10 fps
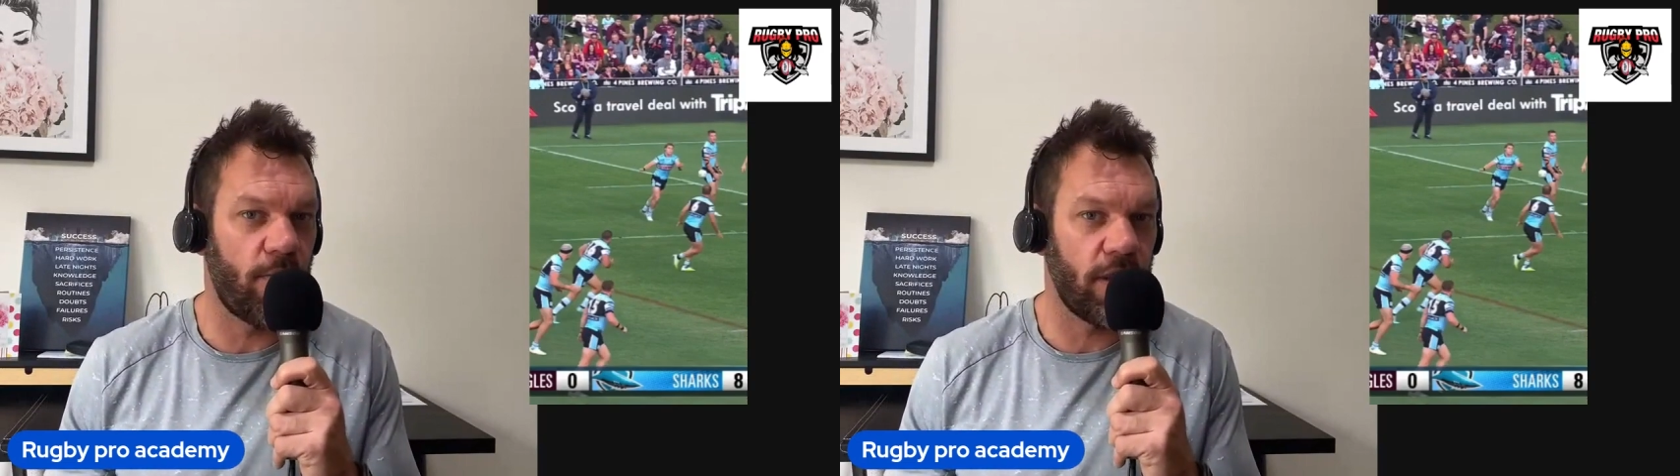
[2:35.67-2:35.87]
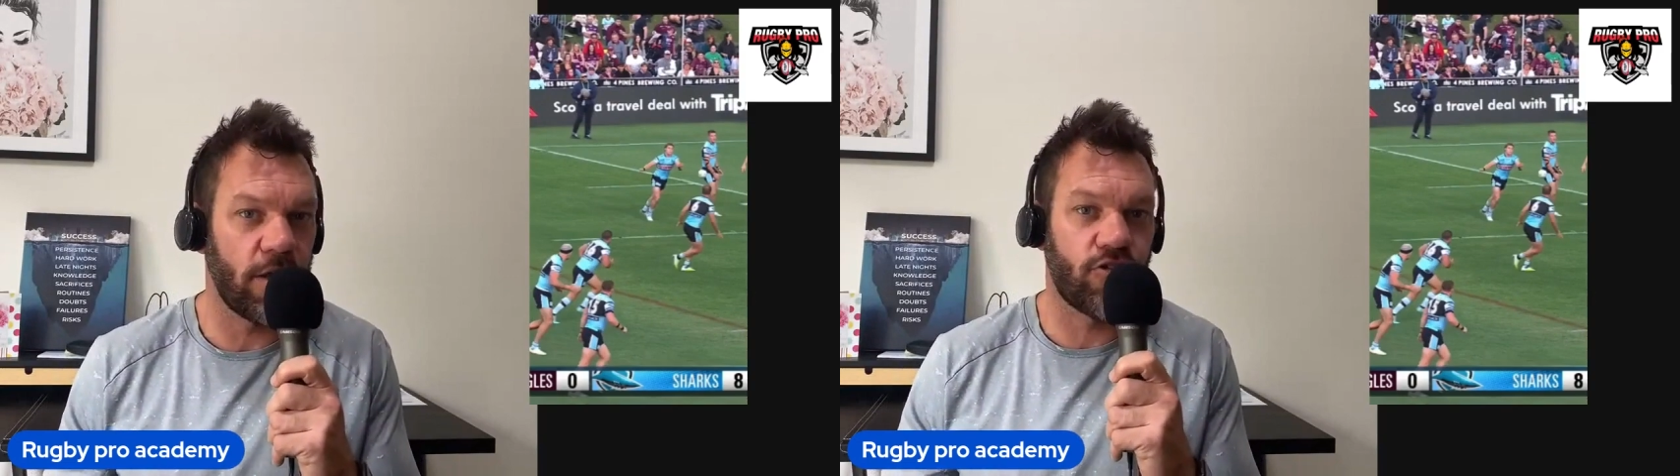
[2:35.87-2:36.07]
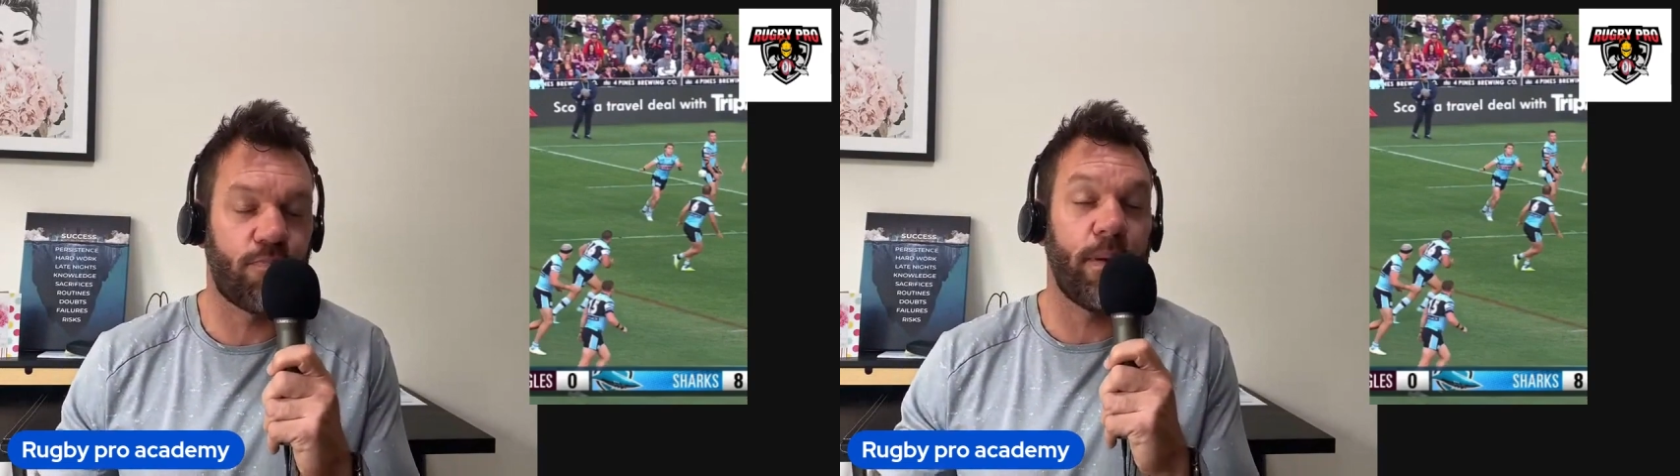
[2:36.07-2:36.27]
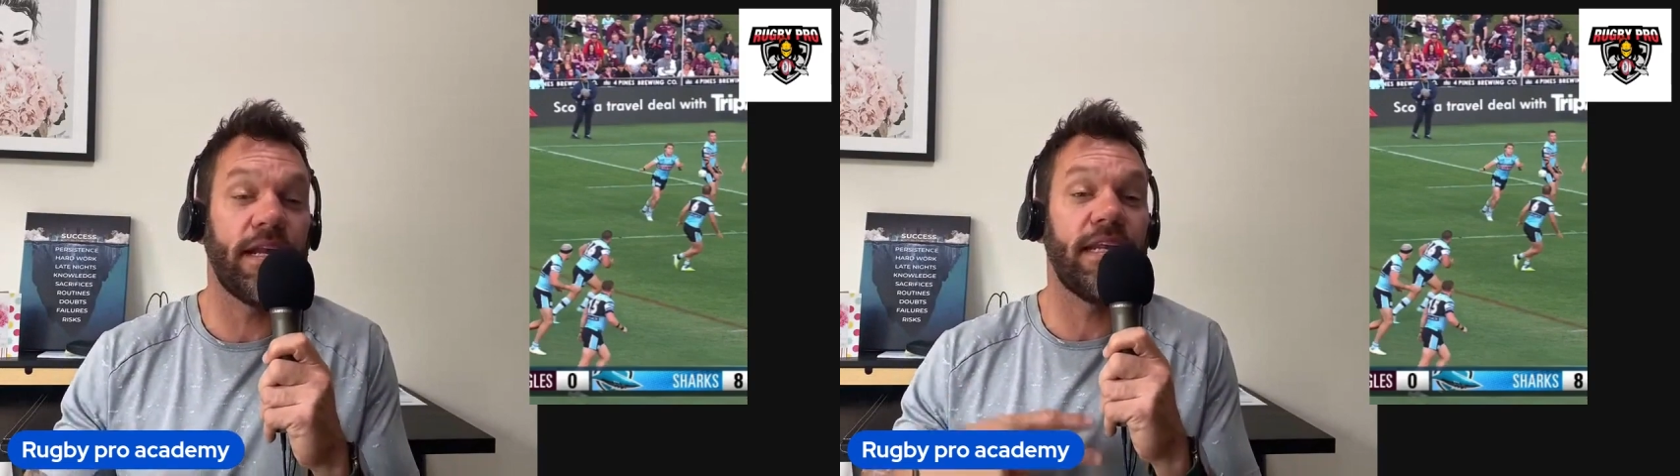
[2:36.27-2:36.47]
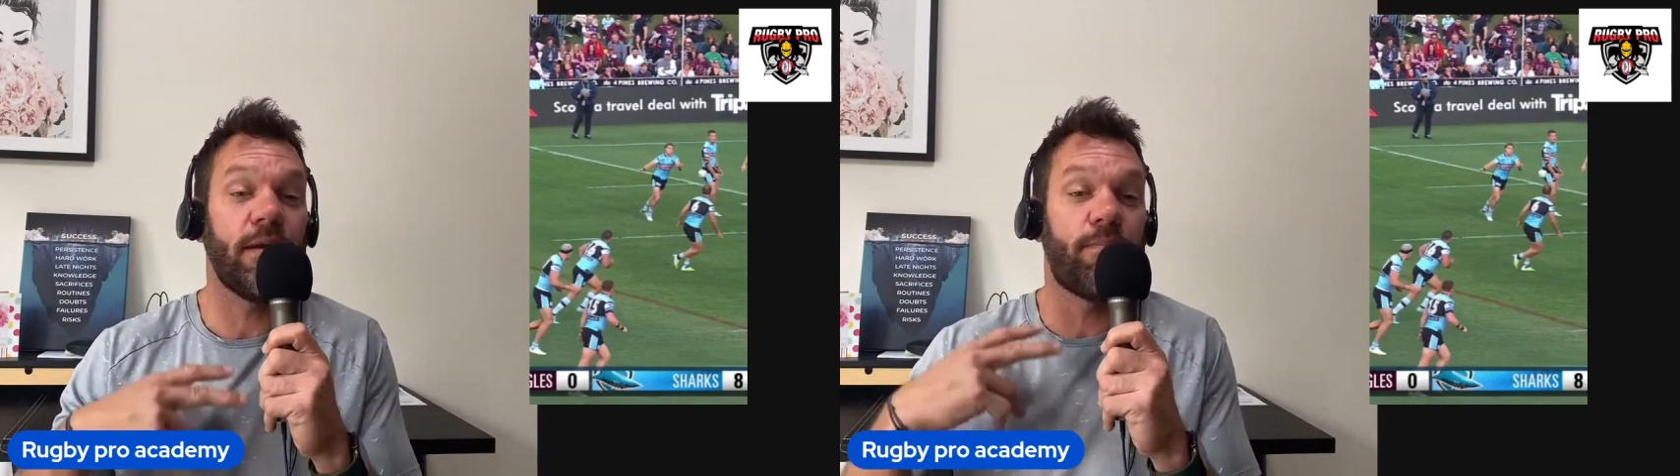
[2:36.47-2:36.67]
but they're
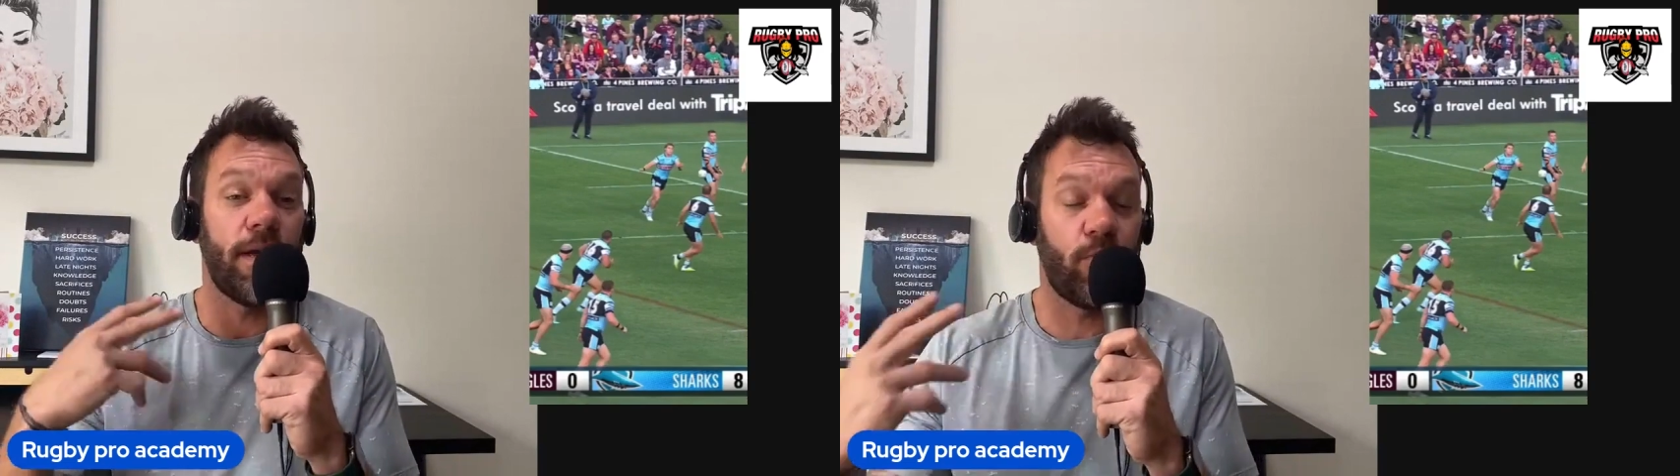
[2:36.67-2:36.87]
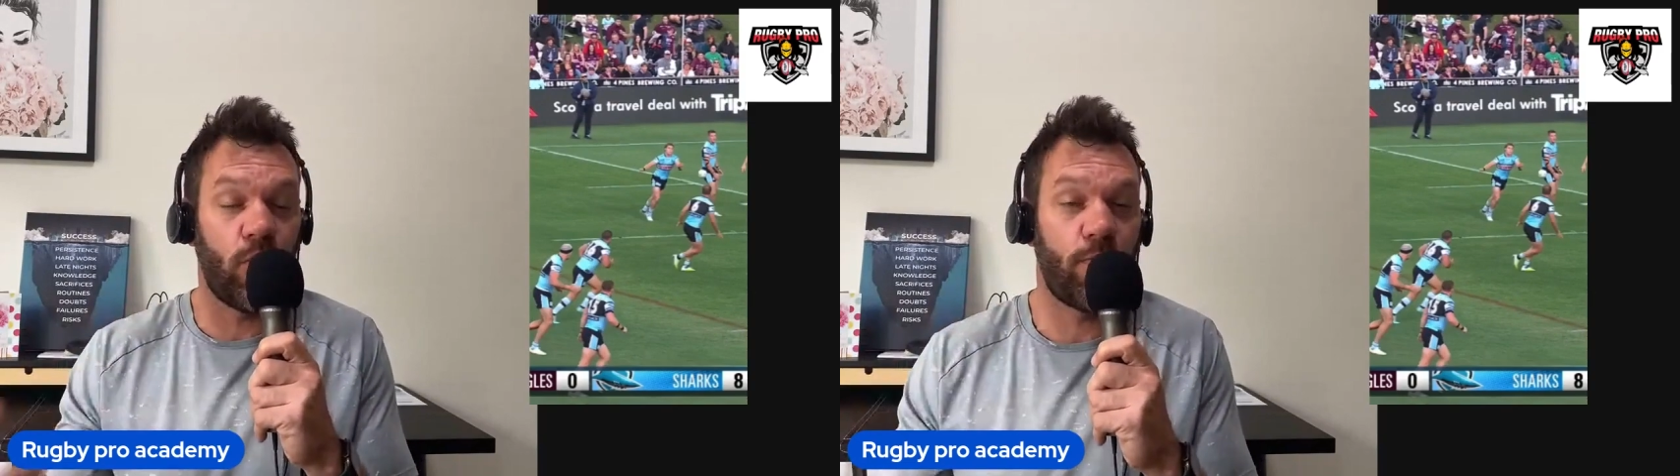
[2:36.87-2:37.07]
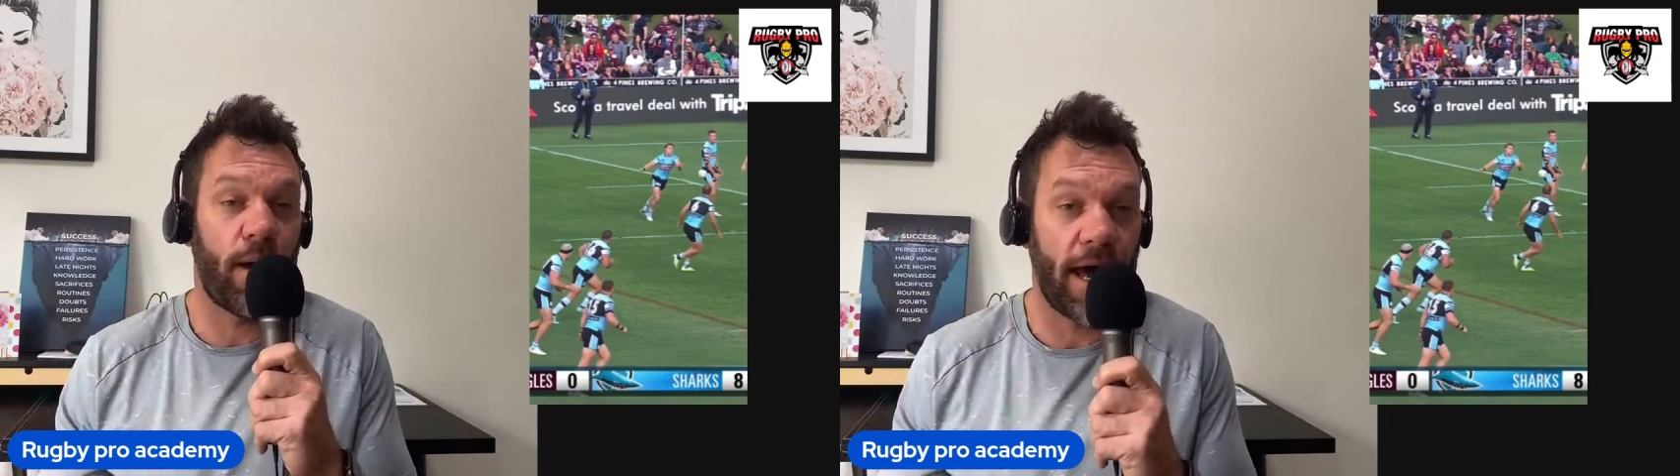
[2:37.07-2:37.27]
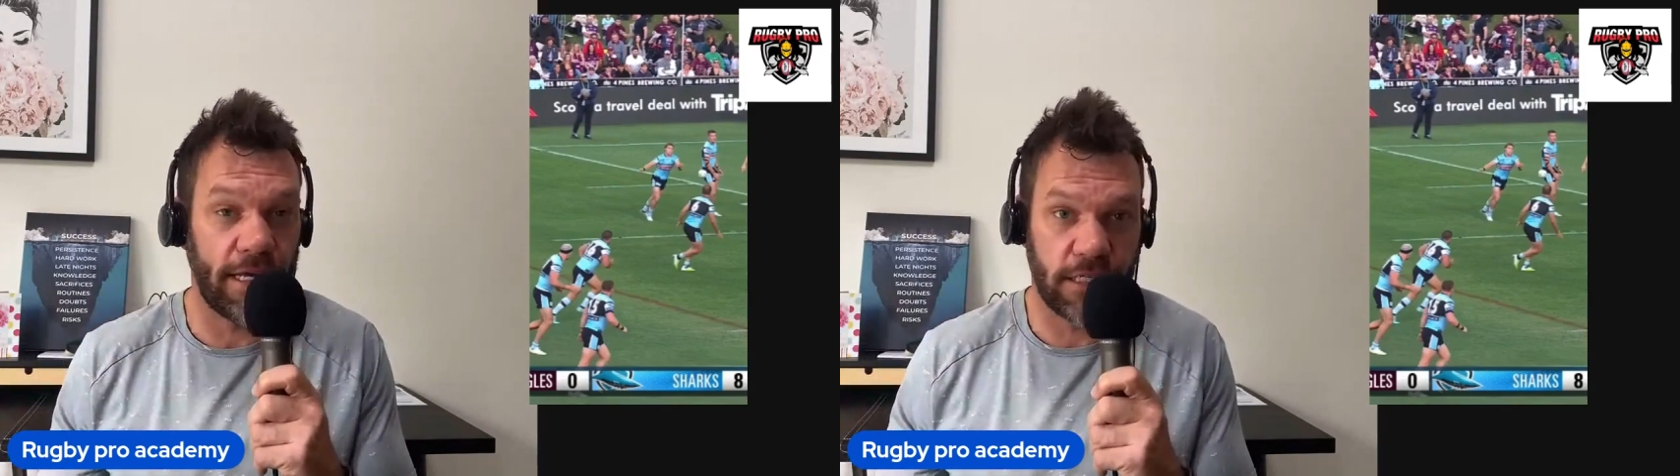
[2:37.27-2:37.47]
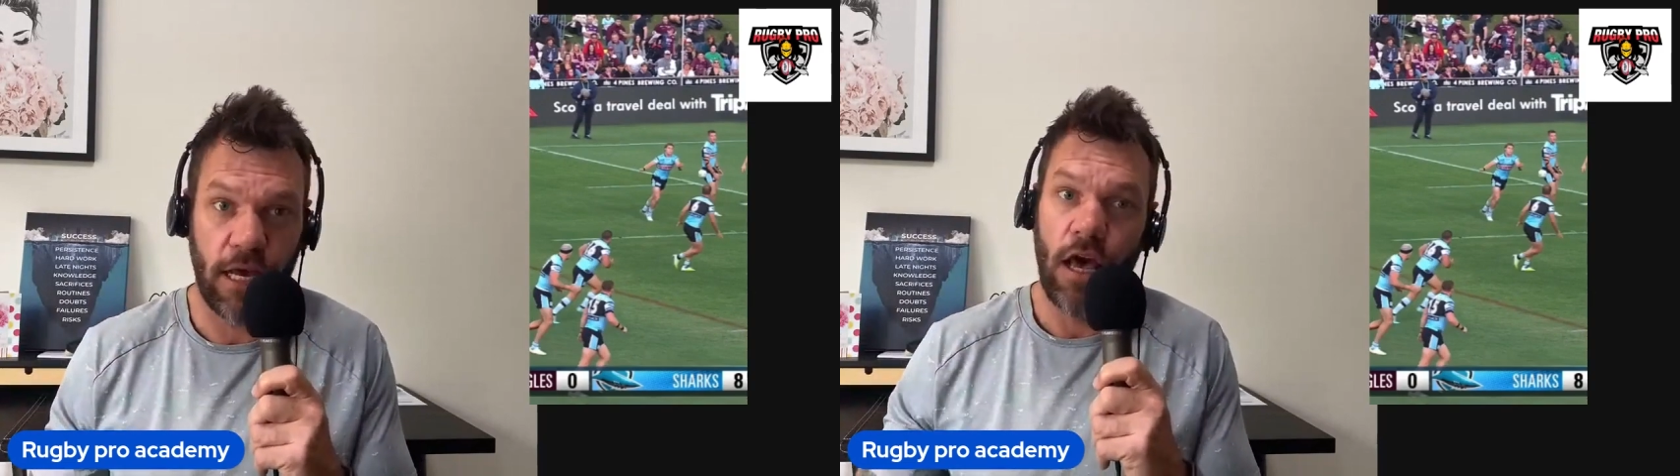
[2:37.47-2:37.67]
beating people with
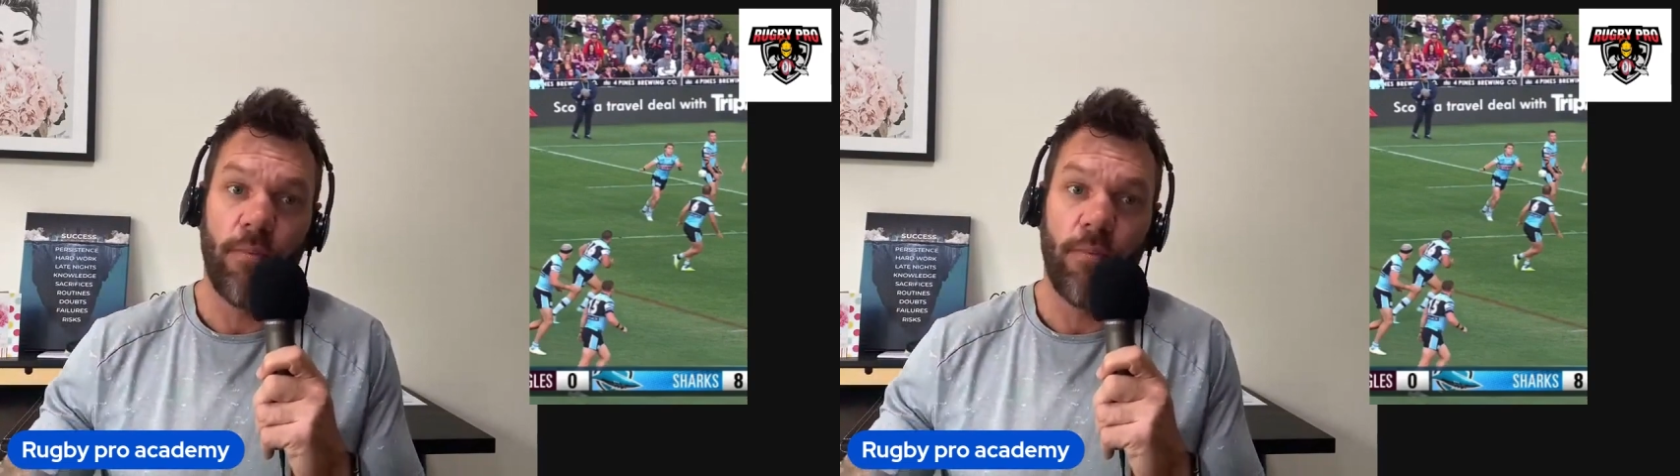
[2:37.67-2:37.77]
pace